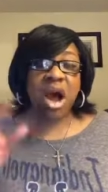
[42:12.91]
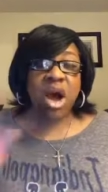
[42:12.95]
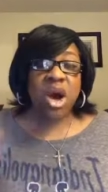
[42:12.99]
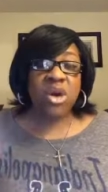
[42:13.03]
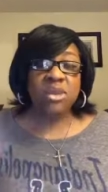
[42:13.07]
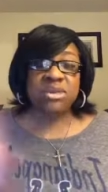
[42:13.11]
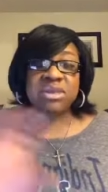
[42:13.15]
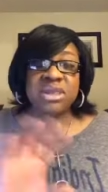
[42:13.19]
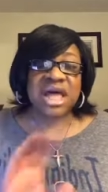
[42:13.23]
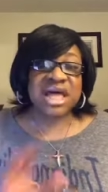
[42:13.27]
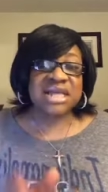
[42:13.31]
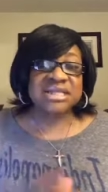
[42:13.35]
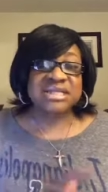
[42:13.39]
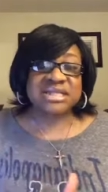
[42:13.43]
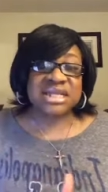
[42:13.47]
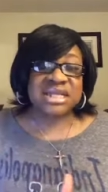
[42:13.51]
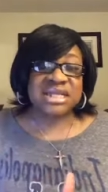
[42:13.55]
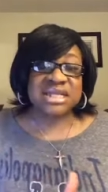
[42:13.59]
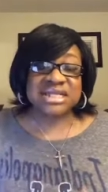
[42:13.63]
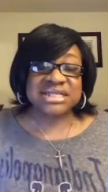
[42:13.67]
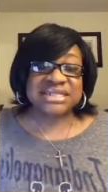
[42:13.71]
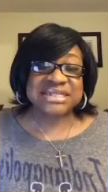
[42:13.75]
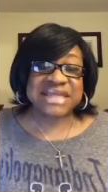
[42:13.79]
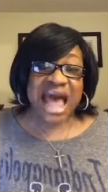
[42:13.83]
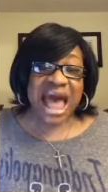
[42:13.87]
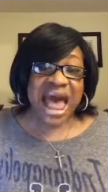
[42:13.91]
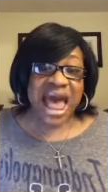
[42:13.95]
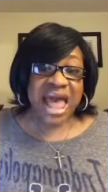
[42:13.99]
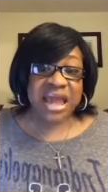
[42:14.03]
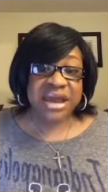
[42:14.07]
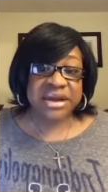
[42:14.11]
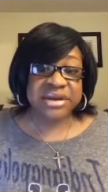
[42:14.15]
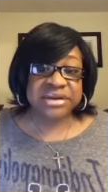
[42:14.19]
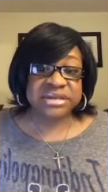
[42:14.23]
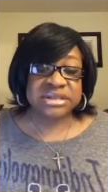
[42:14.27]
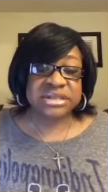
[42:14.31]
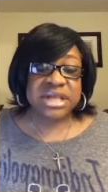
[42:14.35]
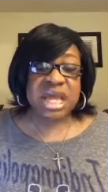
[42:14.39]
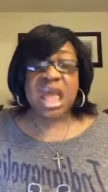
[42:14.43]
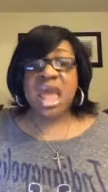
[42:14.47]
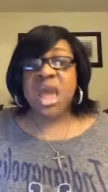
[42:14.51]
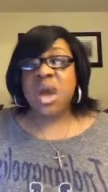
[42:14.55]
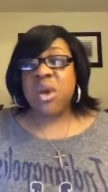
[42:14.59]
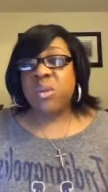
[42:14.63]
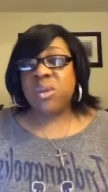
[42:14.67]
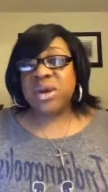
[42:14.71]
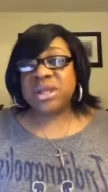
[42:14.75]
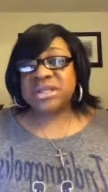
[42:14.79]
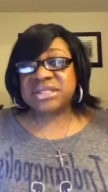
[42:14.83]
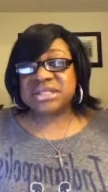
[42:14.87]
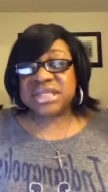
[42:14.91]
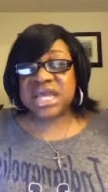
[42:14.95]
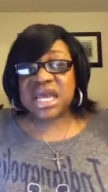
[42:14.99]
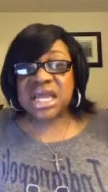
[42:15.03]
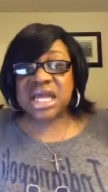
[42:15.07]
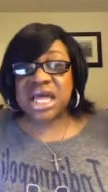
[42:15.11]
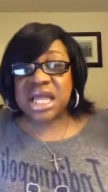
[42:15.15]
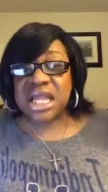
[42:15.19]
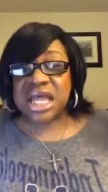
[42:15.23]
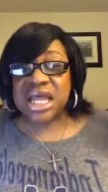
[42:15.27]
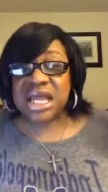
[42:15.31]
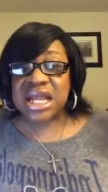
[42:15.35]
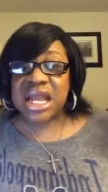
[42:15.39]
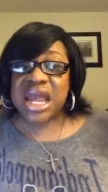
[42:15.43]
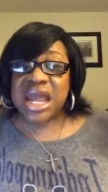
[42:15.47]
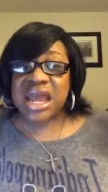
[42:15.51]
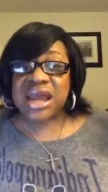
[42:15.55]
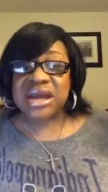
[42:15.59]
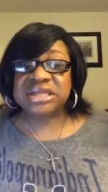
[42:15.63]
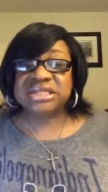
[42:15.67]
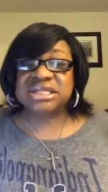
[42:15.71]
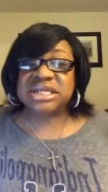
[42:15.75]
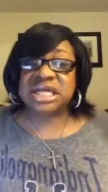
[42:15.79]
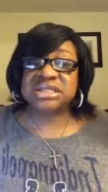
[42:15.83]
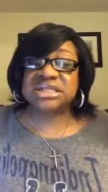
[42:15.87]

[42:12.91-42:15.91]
own lusts and desires with tickling ears,